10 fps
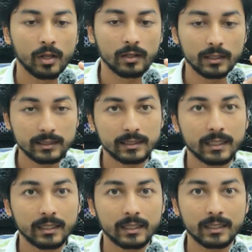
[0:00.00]

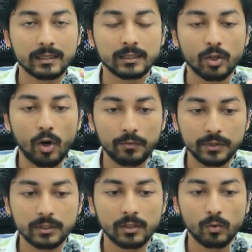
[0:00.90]
listed in its
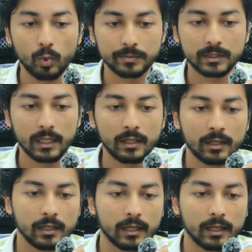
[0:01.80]
official website,